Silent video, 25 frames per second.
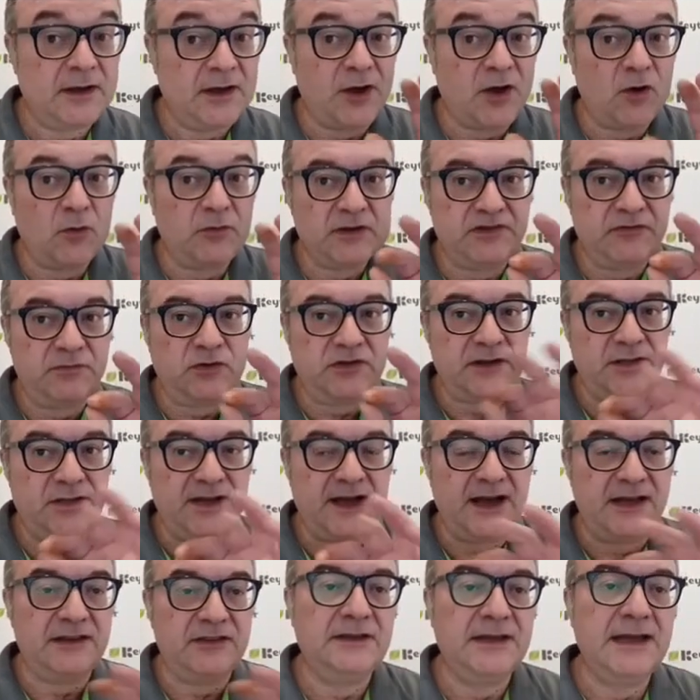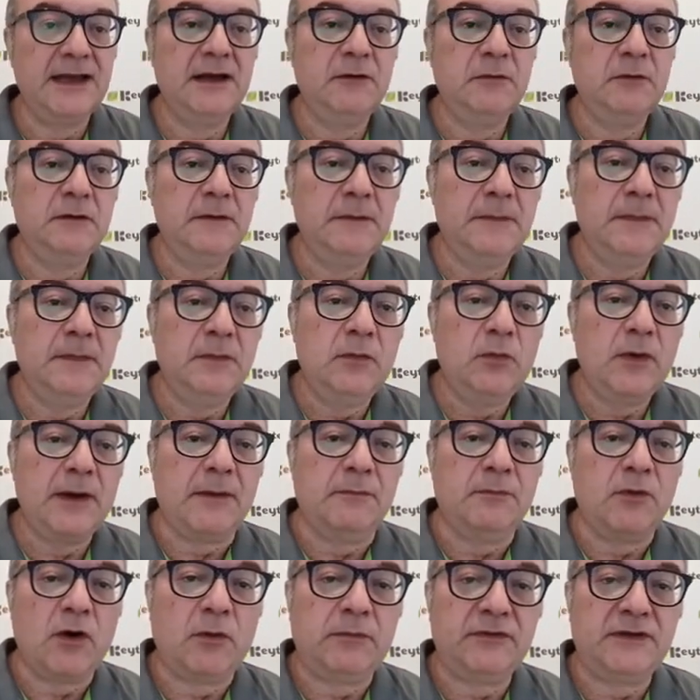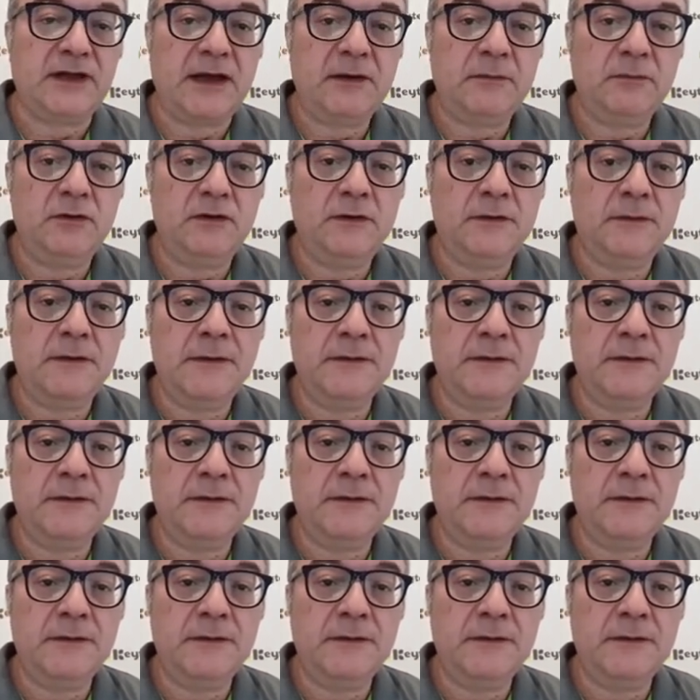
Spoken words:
always put the last name, wet bulb temp,